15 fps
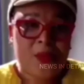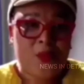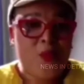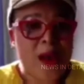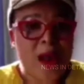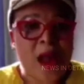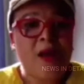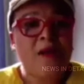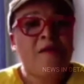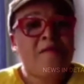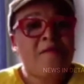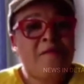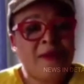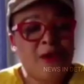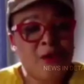We are
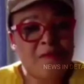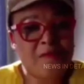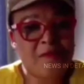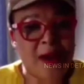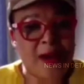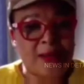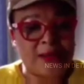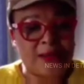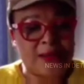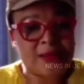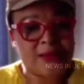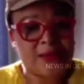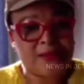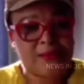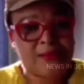freedom
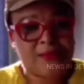fighters